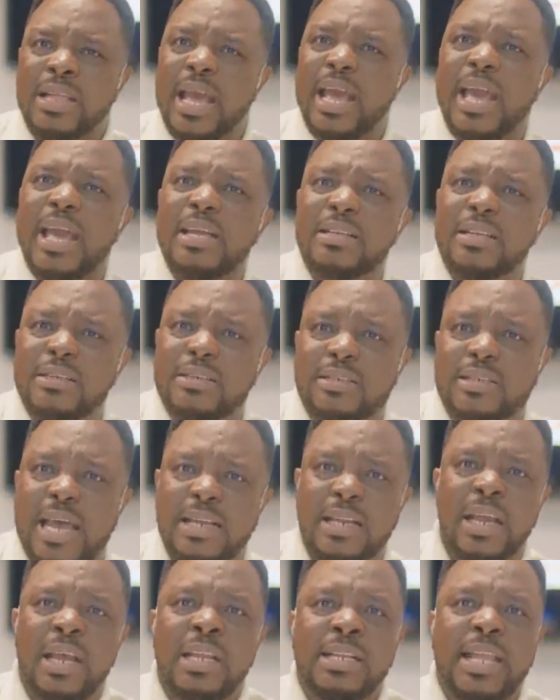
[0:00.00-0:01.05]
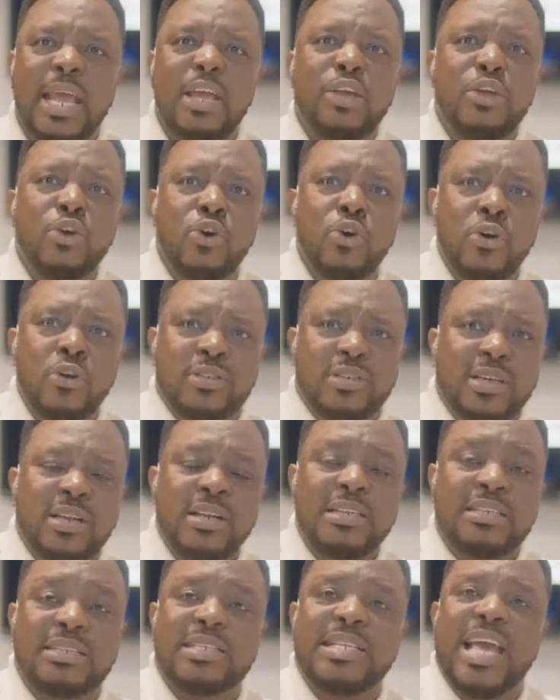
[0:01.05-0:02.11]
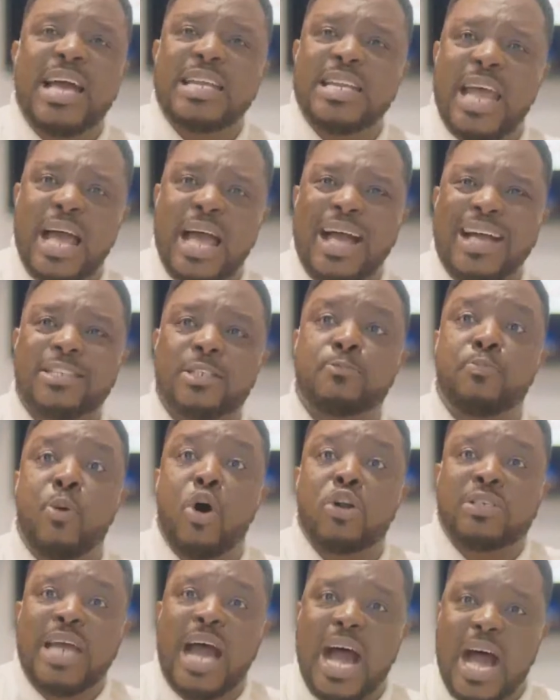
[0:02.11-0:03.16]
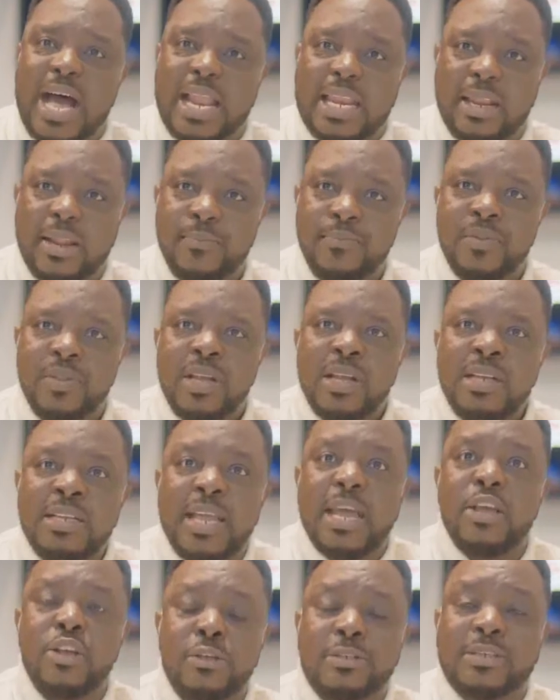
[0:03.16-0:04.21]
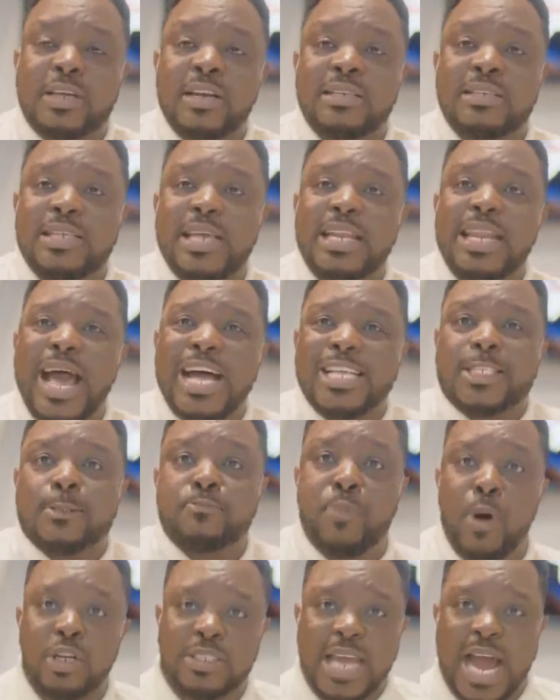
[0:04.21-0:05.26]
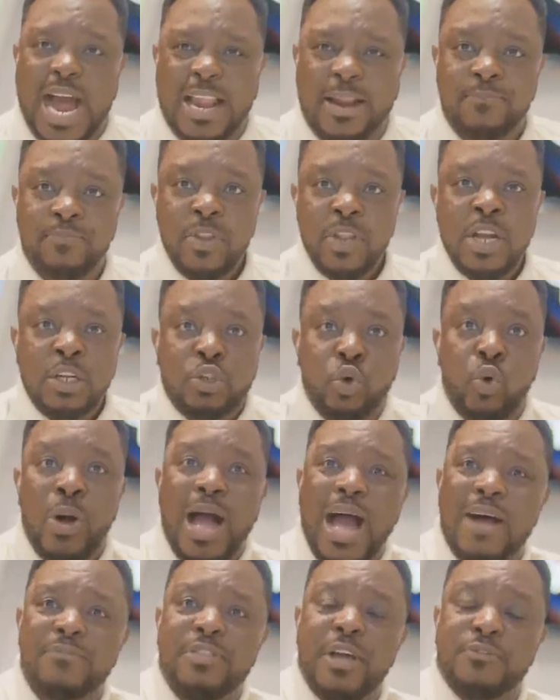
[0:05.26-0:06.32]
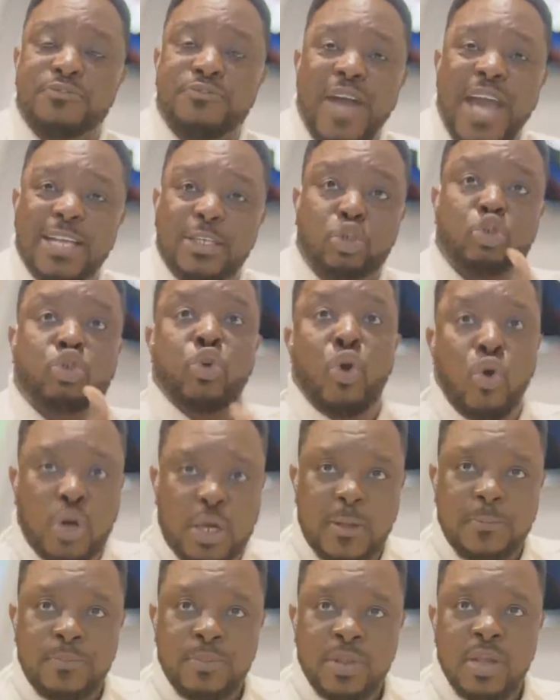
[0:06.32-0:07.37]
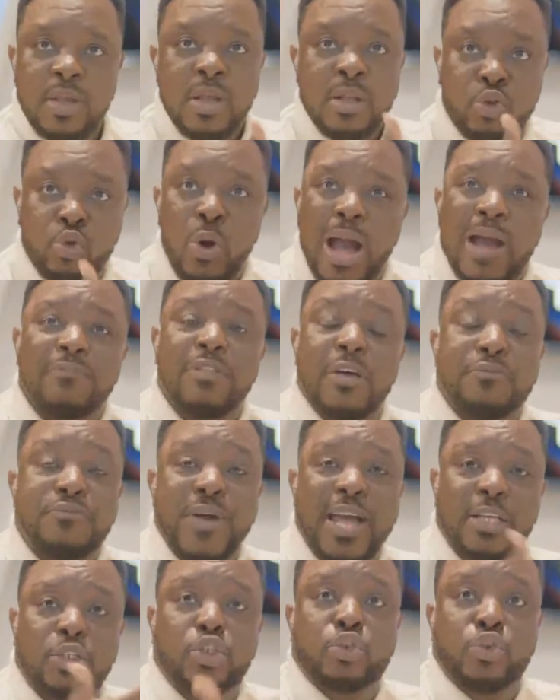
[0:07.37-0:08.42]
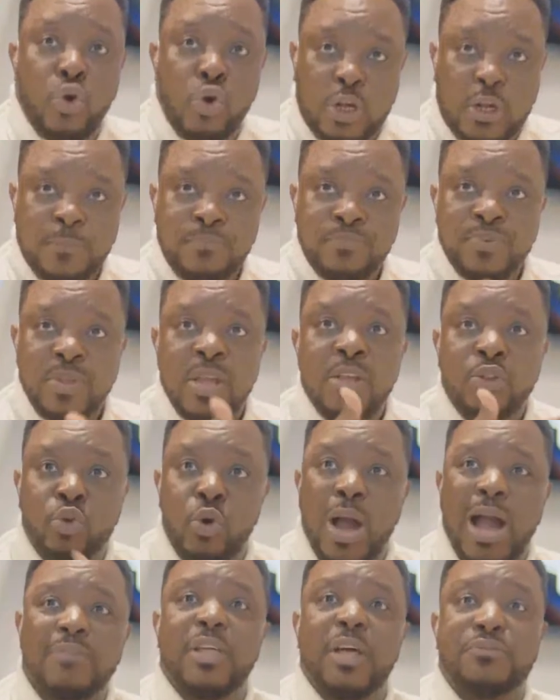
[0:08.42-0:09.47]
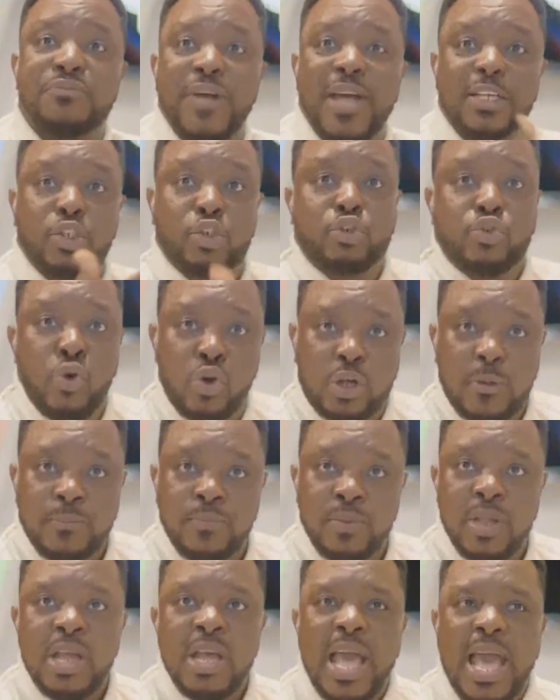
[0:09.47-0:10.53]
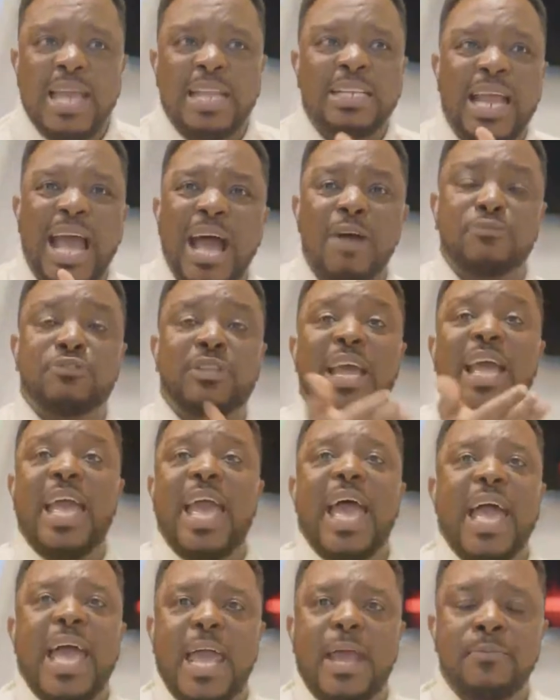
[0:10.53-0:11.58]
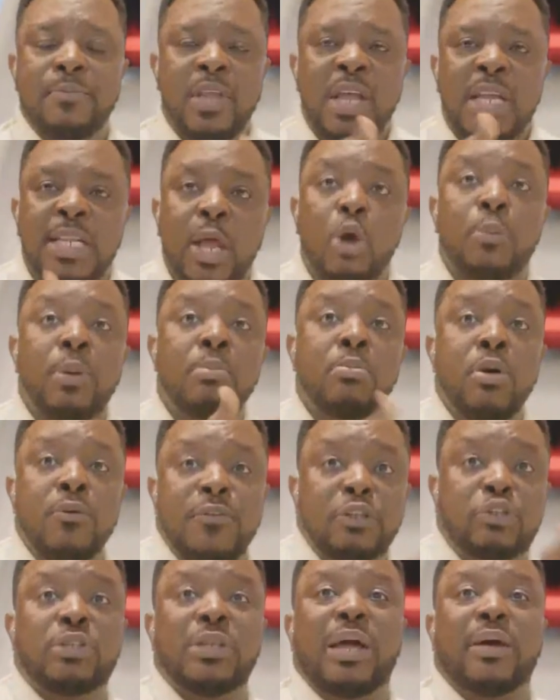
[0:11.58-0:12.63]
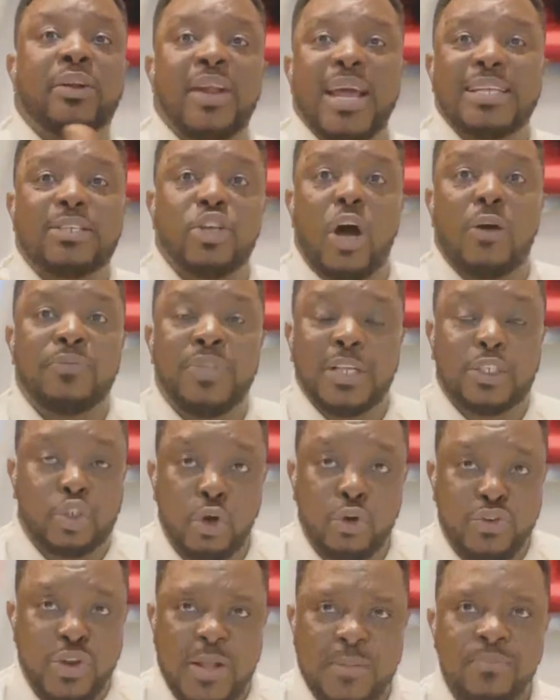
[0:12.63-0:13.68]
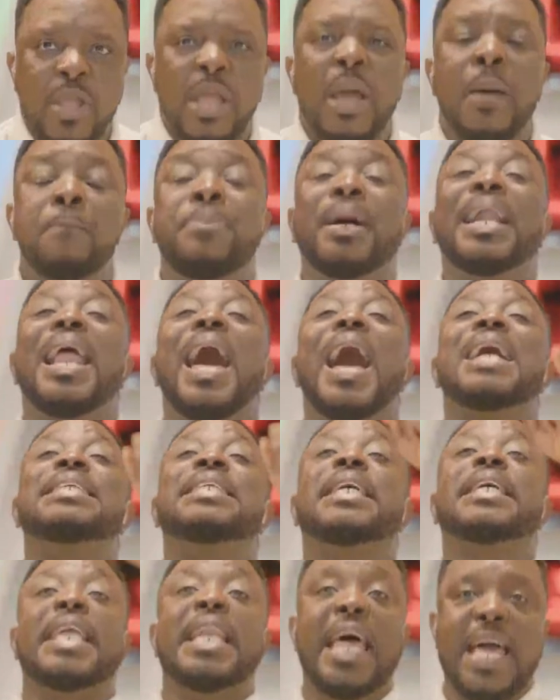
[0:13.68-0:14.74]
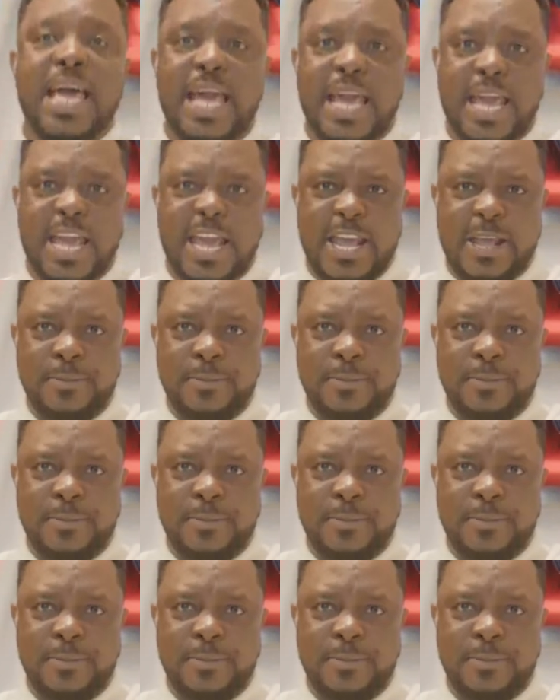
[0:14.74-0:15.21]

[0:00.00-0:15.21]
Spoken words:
angel said they use Christiana as portal. They use Christiana as portal to have the first stroke. To have the first stroke. To have the first stroke. And after her, they will be moving to the rest of the children. But I declare,